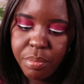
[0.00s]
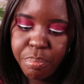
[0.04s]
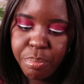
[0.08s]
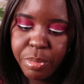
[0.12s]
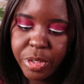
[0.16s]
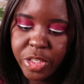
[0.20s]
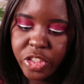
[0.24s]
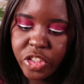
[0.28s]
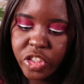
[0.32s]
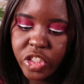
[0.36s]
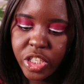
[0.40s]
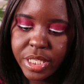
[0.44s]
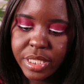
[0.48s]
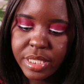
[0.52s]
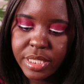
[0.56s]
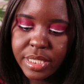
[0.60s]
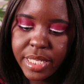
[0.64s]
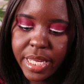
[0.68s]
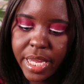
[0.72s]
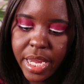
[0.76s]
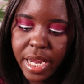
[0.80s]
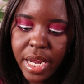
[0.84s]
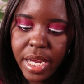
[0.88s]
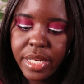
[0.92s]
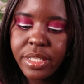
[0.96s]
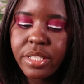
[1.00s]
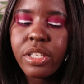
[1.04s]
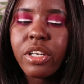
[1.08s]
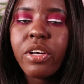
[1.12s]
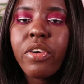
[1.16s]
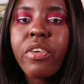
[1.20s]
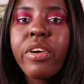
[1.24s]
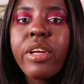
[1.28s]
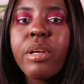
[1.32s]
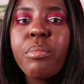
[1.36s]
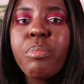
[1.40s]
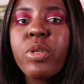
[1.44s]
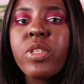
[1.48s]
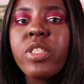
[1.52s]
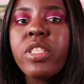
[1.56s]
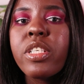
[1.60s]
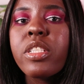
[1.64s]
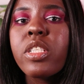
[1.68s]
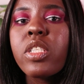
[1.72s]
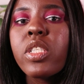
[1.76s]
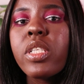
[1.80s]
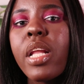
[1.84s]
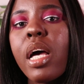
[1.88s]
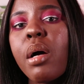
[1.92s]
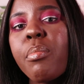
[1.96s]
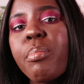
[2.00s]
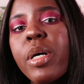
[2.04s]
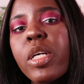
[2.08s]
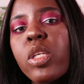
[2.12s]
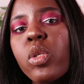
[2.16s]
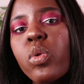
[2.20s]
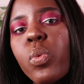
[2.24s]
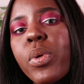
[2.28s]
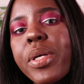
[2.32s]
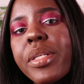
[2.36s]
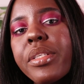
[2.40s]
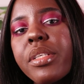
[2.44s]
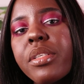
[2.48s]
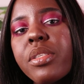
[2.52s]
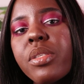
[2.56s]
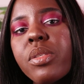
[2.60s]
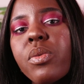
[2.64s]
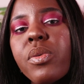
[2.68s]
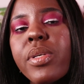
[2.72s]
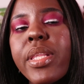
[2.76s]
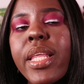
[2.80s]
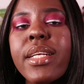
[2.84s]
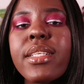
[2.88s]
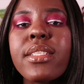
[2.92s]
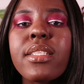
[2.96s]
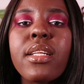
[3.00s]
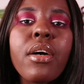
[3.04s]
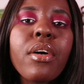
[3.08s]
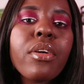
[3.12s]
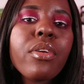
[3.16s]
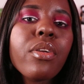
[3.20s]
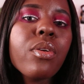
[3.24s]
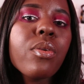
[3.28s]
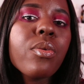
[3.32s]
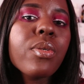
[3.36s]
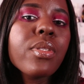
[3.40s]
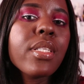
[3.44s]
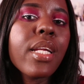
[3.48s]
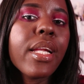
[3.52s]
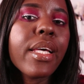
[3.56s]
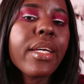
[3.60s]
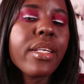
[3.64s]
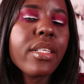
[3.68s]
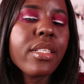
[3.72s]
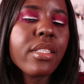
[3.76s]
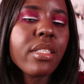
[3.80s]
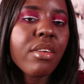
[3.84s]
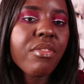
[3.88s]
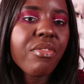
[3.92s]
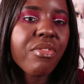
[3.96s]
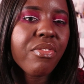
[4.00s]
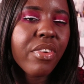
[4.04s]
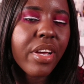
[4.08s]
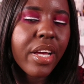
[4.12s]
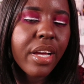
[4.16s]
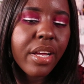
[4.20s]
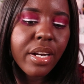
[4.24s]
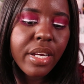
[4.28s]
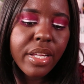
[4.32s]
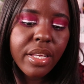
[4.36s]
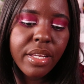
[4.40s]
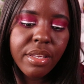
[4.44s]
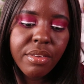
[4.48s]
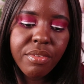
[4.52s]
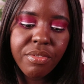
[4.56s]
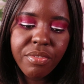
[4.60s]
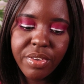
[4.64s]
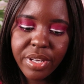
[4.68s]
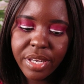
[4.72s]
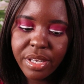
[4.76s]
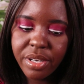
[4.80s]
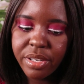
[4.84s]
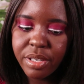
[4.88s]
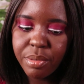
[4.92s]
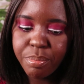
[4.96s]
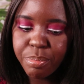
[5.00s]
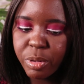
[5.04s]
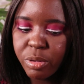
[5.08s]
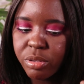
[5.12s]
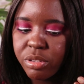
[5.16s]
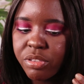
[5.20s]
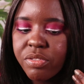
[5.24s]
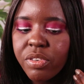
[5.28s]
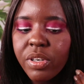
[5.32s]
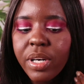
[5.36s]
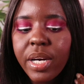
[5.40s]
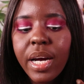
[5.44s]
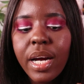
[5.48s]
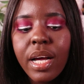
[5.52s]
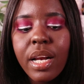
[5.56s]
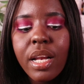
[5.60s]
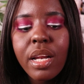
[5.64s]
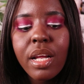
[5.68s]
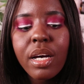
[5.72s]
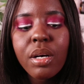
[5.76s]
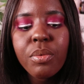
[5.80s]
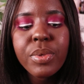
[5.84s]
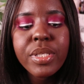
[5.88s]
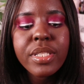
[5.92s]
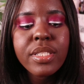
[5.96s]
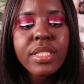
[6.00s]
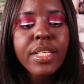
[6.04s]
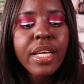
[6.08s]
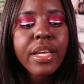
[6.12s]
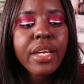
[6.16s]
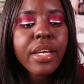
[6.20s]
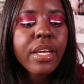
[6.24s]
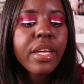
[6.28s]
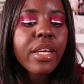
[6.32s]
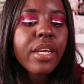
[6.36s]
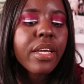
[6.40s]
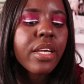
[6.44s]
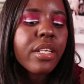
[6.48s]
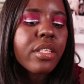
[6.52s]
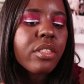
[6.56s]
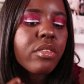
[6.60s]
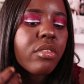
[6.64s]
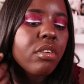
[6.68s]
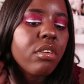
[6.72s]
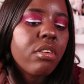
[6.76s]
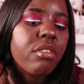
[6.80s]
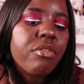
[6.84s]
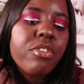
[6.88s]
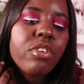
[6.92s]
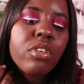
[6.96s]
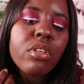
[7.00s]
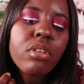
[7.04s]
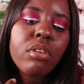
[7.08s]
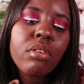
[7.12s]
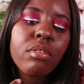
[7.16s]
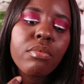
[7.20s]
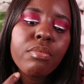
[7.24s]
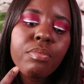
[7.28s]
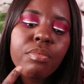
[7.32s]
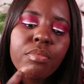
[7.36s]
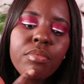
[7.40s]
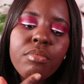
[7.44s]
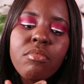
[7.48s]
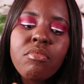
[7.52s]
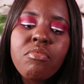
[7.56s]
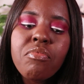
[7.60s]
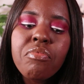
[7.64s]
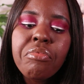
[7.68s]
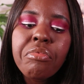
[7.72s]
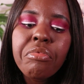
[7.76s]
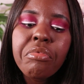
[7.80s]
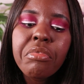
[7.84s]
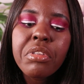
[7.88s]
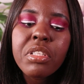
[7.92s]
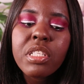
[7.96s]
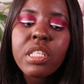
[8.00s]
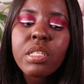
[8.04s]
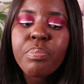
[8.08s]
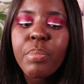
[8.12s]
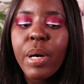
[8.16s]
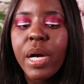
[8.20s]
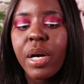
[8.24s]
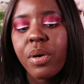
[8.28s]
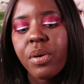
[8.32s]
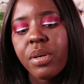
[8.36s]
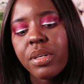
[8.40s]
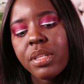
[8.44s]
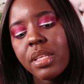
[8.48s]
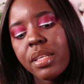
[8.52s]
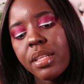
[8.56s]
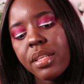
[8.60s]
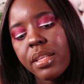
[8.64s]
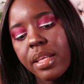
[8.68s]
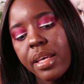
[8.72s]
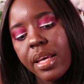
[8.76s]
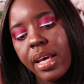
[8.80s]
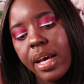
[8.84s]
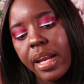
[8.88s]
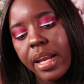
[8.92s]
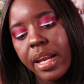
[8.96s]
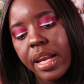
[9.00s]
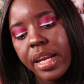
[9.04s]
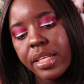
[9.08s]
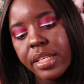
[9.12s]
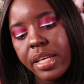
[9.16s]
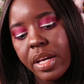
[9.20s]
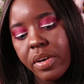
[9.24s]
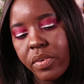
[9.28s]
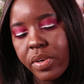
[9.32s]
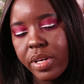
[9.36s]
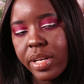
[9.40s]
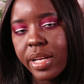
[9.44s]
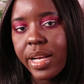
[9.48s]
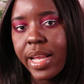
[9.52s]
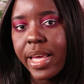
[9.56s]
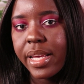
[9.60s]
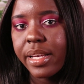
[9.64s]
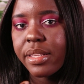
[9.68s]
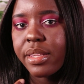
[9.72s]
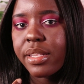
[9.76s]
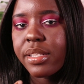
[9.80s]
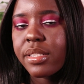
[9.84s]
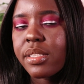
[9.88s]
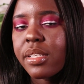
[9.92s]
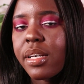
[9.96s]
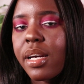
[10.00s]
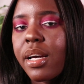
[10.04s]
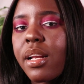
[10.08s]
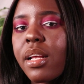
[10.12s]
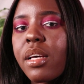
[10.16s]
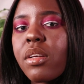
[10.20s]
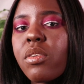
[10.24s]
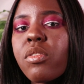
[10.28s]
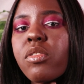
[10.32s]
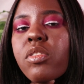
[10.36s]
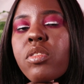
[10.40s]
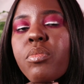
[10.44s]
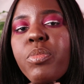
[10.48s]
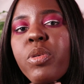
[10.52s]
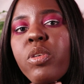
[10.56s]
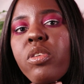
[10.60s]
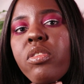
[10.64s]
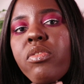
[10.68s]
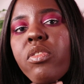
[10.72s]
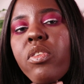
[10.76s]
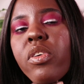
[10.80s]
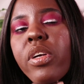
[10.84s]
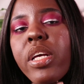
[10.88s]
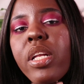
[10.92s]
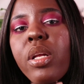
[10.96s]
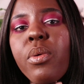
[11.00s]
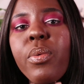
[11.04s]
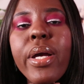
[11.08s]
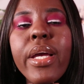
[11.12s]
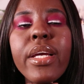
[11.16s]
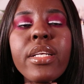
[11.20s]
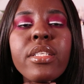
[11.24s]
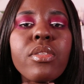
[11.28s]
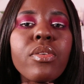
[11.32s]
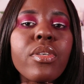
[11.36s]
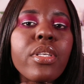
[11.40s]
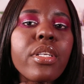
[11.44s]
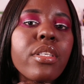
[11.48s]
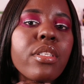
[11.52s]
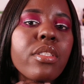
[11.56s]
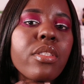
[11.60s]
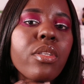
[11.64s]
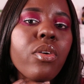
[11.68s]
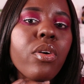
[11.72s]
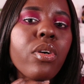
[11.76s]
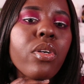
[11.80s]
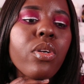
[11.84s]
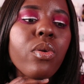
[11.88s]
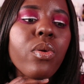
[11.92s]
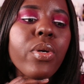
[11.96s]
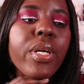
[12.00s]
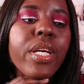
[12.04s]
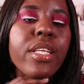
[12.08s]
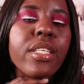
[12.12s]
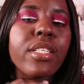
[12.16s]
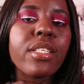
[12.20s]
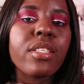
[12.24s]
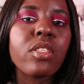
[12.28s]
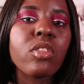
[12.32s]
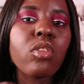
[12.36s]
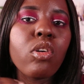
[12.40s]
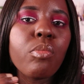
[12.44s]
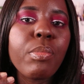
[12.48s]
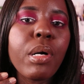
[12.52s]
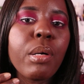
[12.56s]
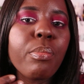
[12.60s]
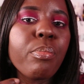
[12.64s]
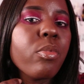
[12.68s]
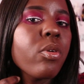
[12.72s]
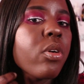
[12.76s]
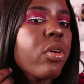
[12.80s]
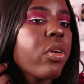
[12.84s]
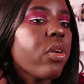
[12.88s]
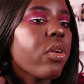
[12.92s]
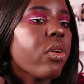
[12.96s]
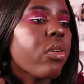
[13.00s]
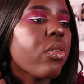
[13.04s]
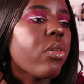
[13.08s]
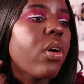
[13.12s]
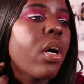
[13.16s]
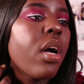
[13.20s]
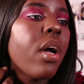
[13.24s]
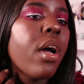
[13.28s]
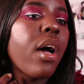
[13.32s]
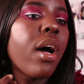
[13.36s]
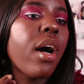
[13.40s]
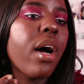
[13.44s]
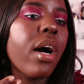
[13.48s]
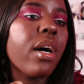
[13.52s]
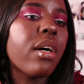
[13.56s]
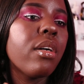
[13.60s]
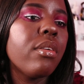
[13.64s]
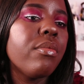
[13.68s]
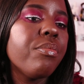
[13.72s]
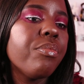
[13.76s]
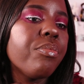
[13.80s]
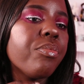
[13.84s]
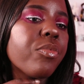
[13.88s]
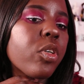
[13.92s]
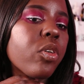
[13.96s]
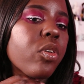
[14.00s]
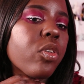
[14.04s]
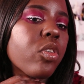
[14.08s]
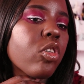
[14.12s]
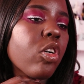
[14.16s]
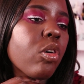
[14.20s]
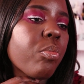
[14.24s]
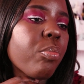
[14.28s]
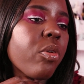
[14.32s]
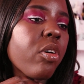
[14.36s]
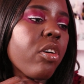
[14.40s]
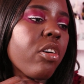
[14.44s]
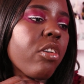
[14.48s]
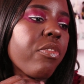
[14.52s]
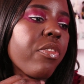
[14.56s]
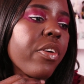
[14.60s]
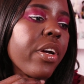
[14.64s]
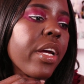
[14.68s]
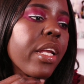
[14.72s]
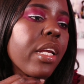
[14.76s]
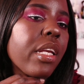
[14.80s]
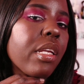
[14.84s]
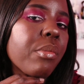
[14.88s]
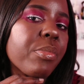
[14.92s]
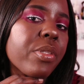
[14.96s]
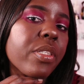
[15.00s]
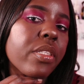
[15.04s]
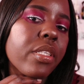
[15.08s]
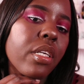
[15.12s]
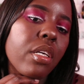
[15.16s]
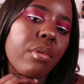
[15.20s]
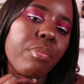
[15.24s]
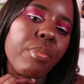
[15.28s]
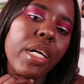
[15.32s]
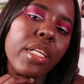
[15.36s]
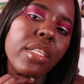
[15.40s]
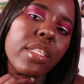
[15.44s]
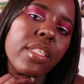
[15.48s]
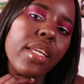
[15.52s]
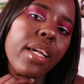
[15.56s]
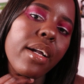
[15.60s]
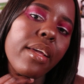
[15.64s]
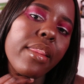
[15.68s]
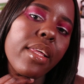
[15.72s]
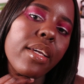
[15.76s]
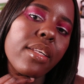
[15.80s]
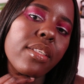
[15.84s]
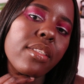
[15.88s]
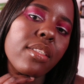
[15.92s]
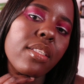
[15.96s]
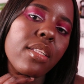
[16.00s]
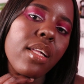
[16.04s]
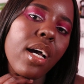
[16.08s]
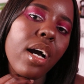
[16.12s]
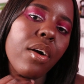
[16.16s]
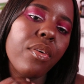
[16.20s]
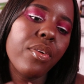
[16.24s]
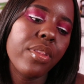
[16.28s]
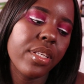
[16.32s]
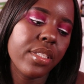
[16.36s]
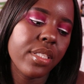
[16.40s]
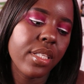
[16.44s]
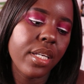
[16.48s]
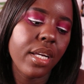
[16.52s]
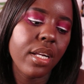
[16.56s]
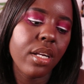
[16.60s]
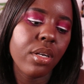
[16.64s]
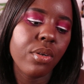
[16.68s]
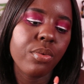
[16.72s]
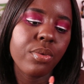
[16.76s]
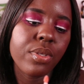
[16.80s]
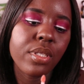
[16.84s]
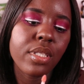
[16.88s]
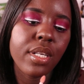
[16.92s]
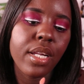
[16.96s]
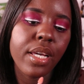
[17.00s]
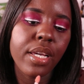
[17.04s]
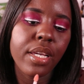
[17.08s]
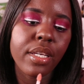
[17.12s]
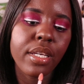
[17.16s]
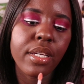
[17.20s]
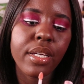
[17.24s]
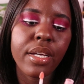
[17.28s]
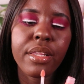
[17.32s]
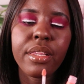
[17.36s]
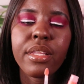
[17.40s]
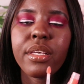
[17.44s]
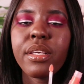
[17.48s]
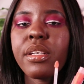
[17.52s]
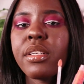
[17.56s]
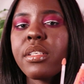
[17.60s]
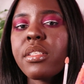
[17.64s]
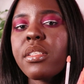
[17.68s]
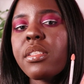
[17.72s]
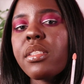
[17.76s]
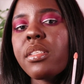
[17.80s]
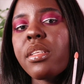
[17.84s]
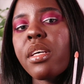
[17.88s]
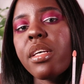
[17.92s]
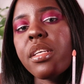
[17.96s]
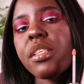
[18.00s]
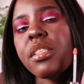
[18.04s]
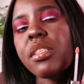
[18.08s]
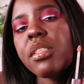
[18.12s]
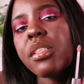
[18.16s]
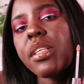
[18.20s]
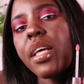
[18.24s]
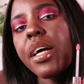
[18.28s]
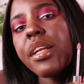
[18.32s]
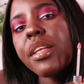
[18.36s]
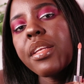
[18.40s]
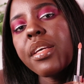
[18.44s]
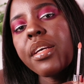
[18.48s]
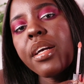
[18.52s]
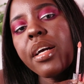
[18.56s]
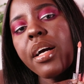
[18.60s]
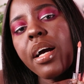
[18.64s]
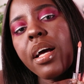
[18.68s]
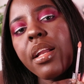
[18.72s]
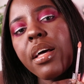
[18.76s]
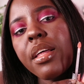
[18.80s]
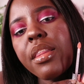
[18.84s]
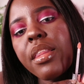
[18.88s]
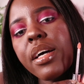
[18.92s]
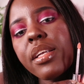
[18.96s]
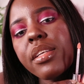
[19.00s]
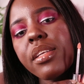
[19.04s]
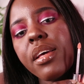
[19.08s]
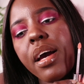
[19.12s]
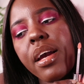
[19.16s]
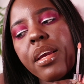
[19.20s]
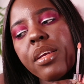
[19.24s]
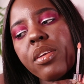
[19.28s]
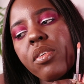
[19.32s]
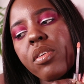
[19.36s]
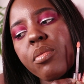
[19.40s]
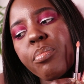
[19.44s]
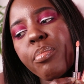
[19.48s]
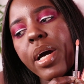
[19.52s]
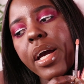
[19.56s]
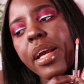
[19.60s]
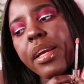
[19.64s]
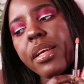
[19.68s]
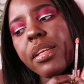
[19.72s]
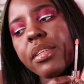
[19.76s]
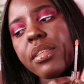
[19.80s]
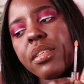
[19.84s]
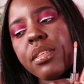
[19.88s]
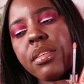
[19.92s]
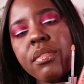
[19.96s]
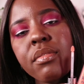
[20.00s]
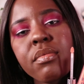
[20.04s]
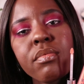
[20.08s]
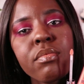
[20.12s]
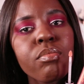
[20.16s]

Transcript: peaches and cream which is number 22 that's how it looks like it's a very very beautiful color with a hint of you know sparkled in there and i really like this color looks beautiful you can wear it on its own or you can just top up you know um on top of a lipstick but yeah that's how this color looks like i think it's a stunning color that i don't mind